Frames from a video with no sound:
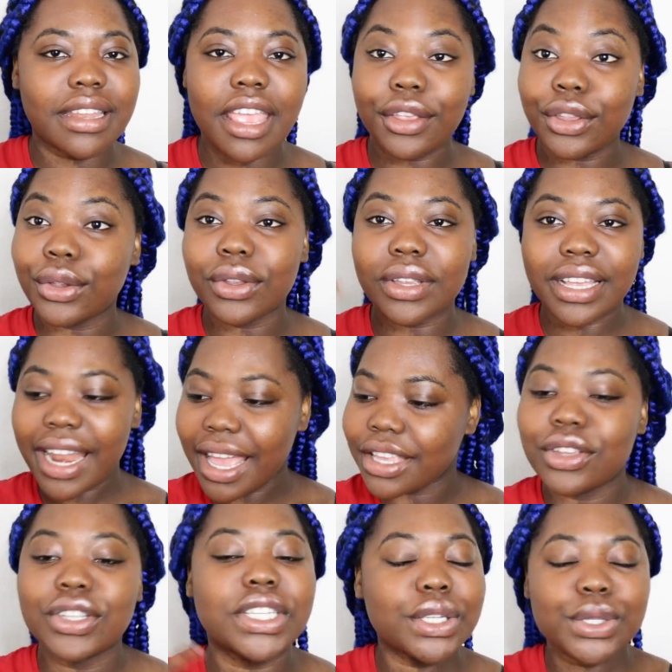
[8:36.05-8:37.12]
and you
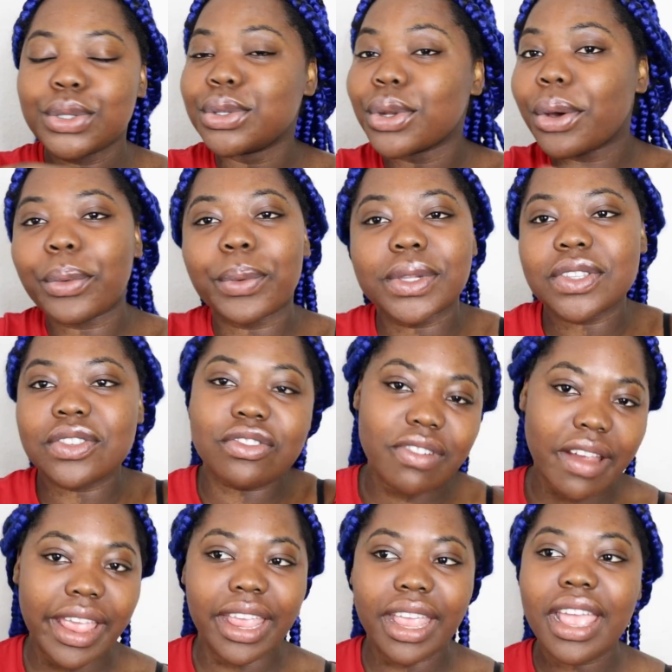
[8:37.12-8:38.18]
just know what to
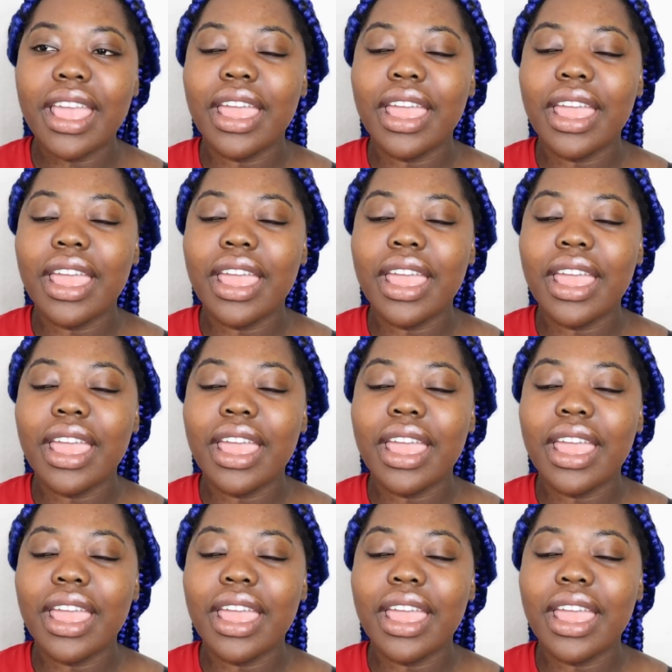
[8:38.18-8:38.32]
write.